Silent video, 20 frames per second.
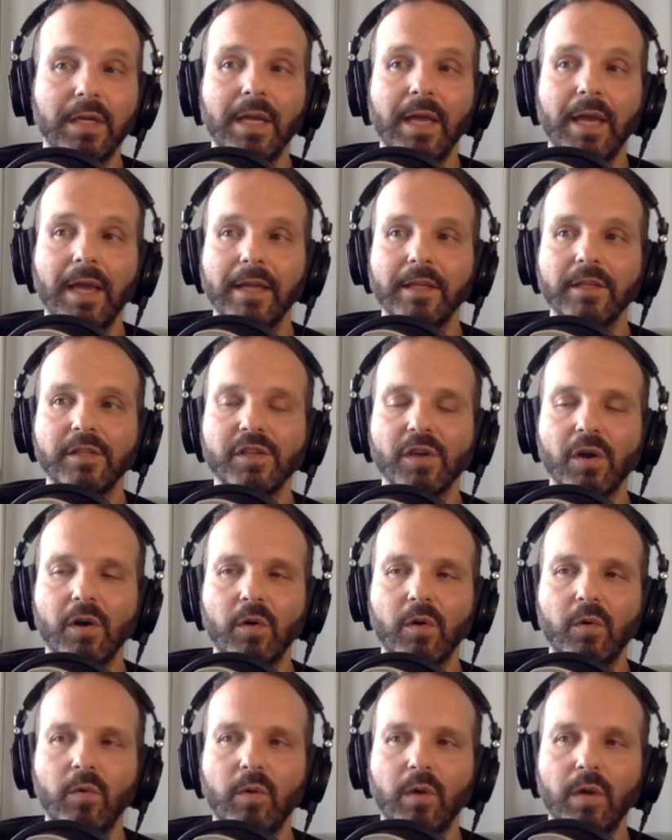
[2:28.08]
And
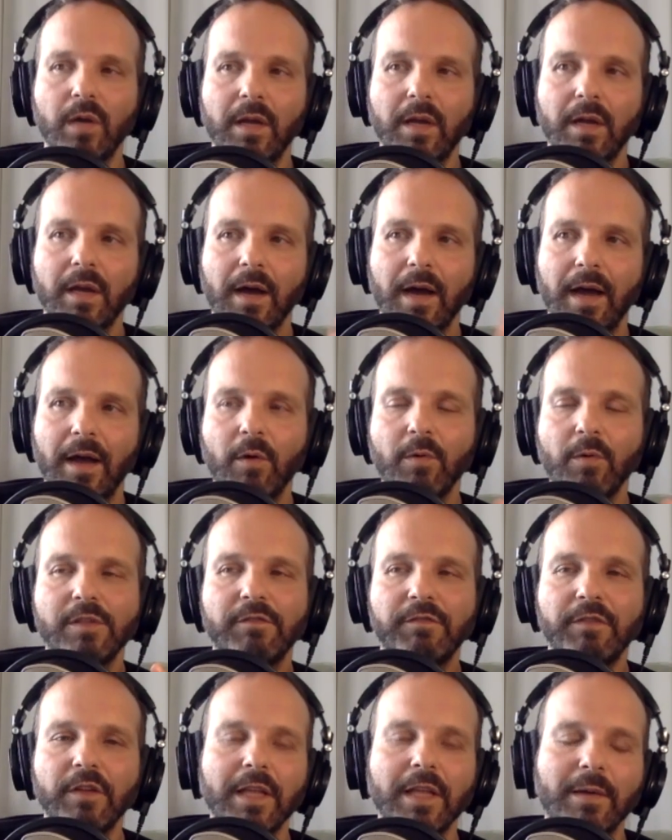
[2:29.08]
so I always
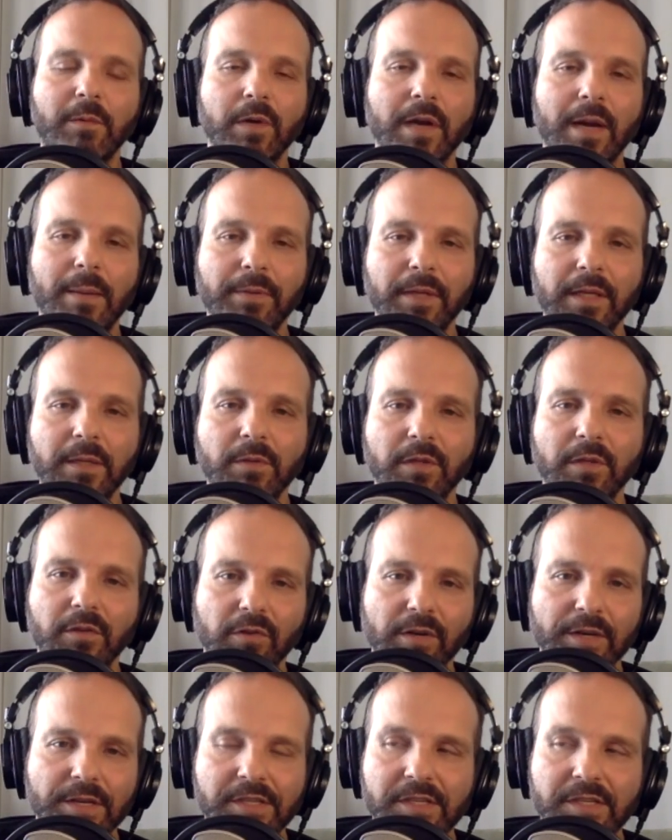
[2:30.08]
feel like when I played with
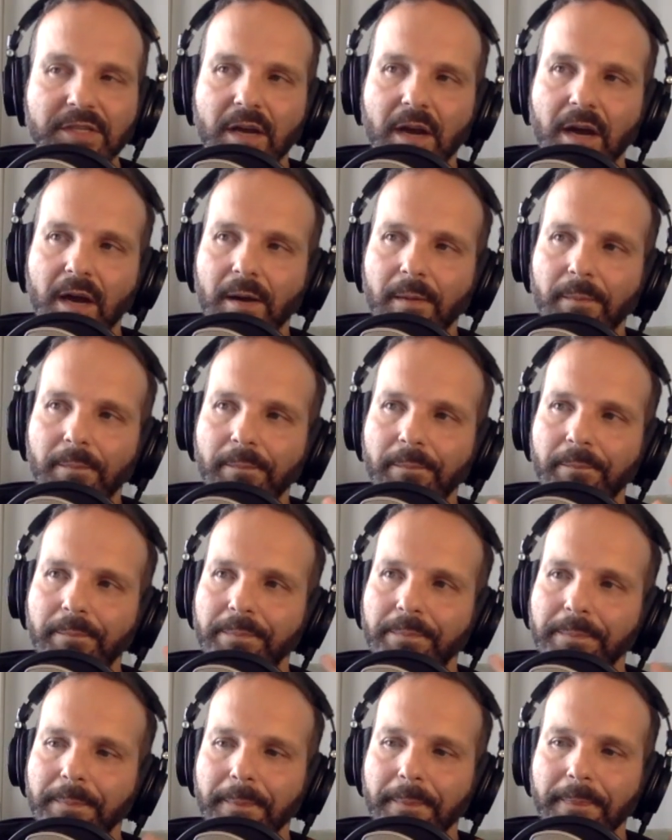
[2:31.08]
Chris,
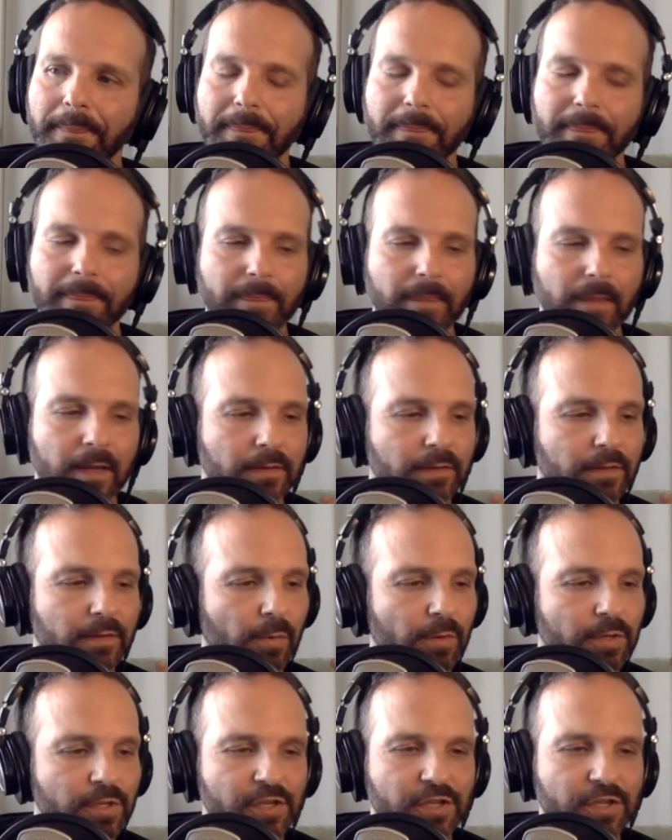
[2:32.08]
there
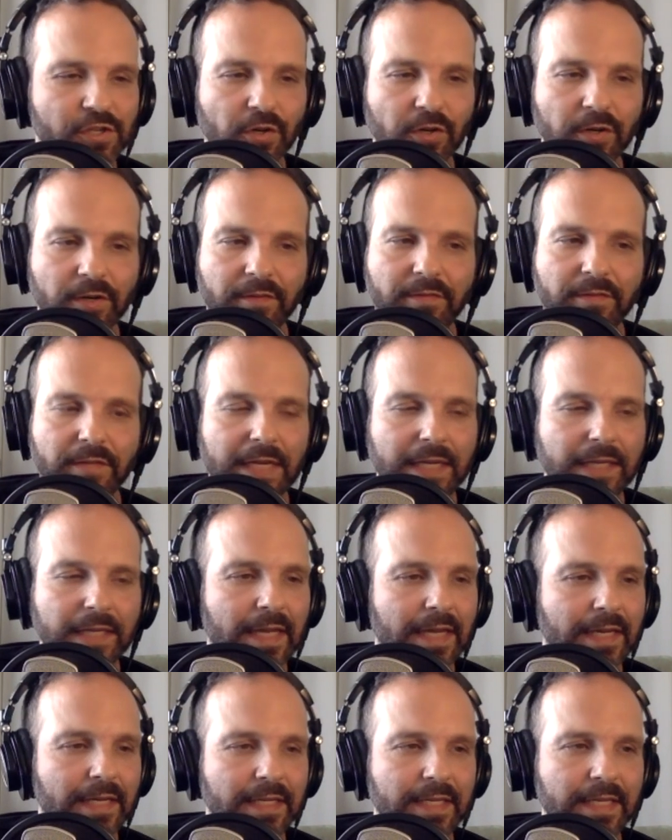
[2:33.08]
was a certain thing
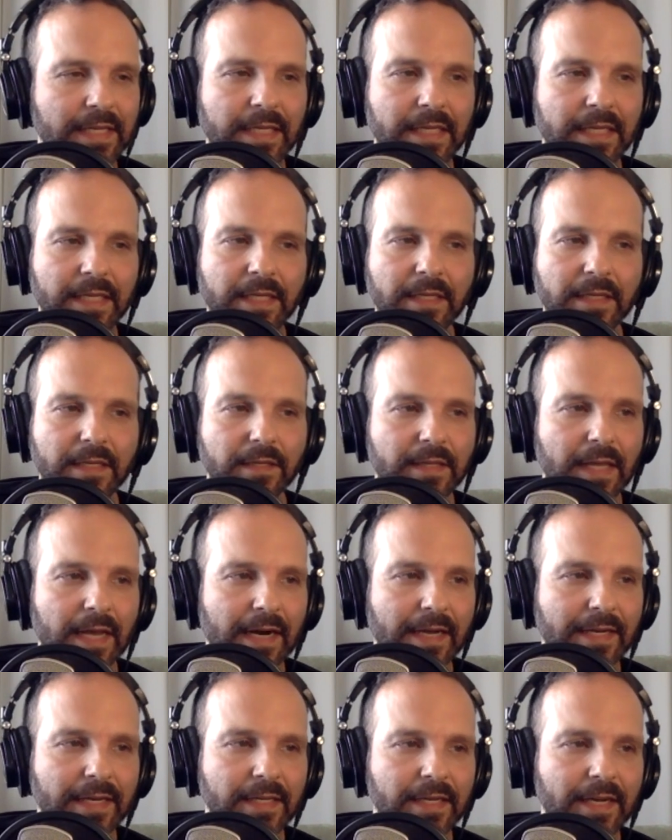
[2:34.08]
that
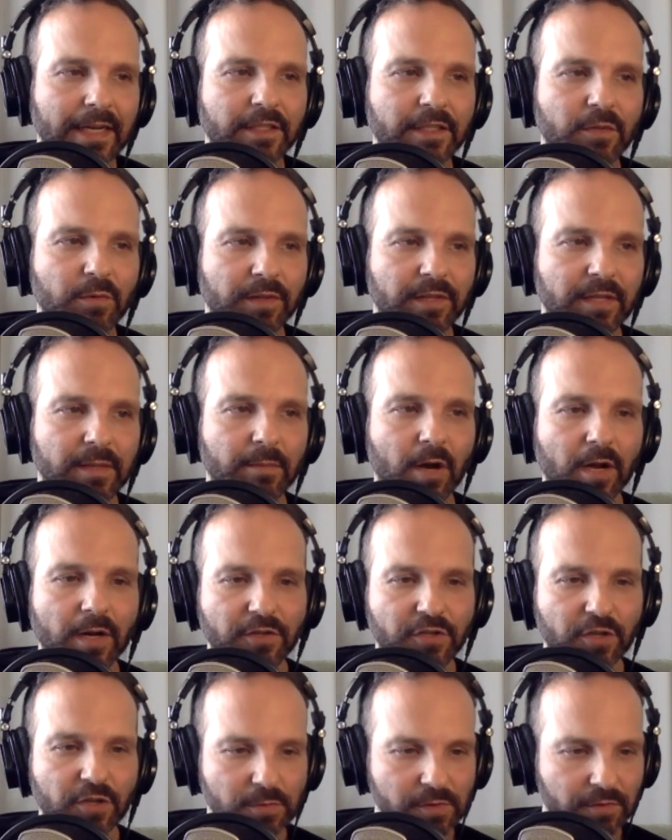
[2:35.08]
I connected with him on, in
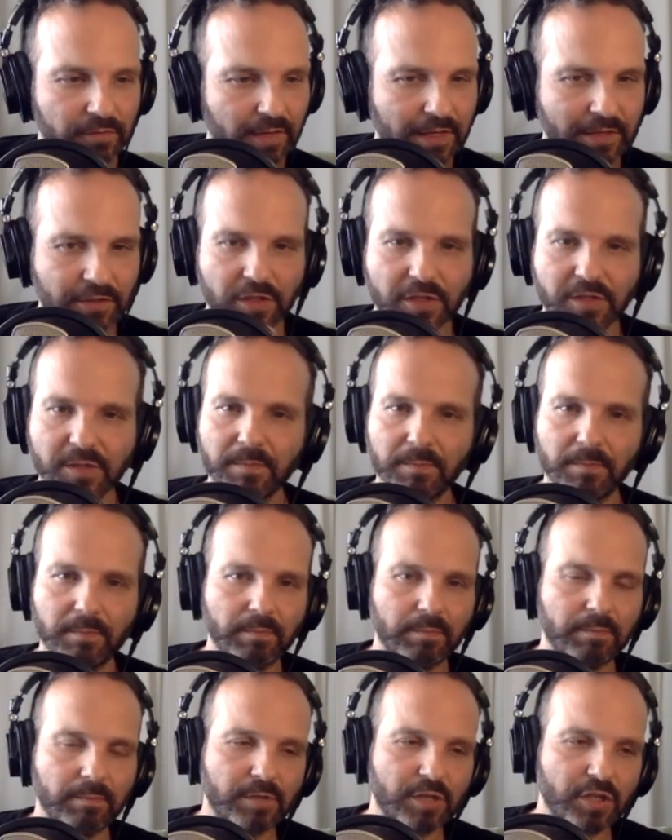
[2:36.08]
terms of like just
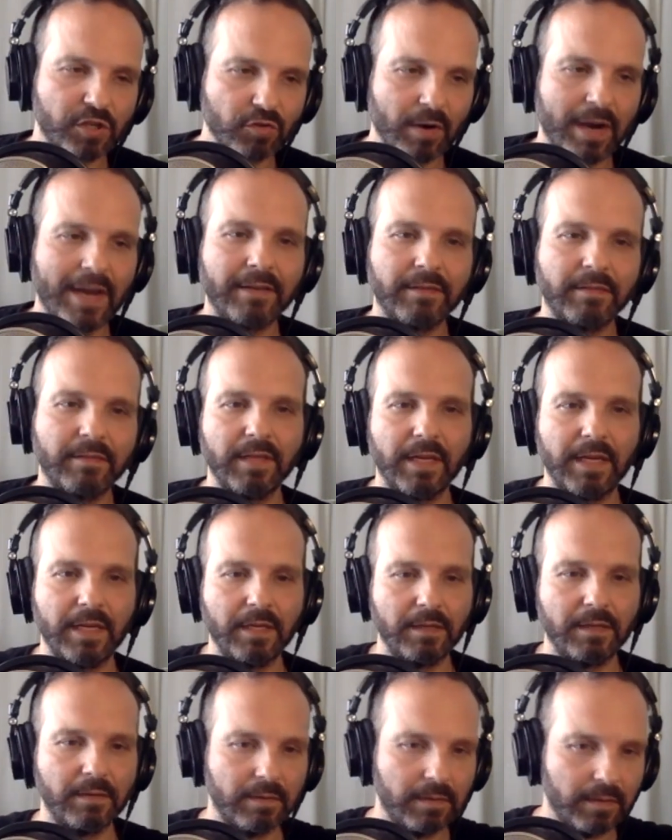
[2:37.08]
strength
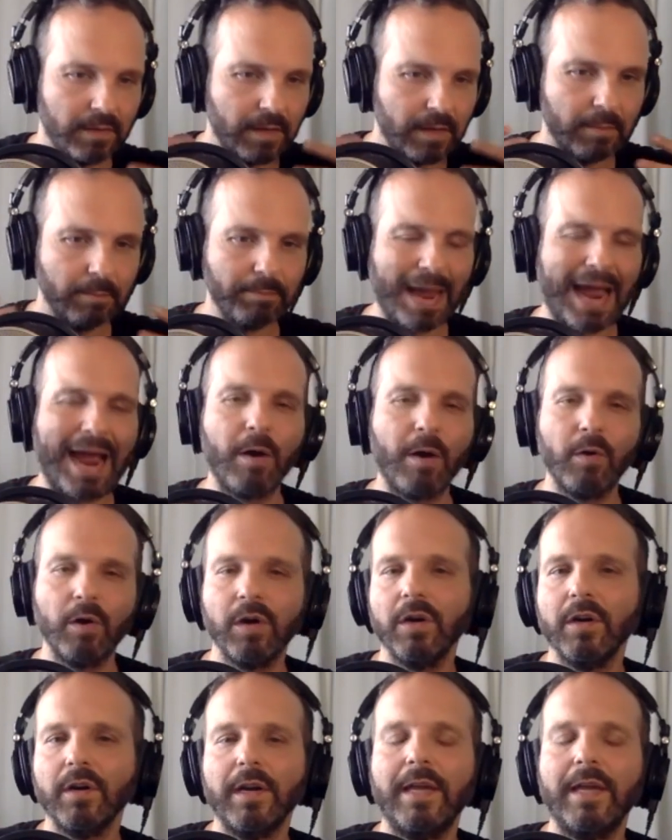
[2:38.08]
and power.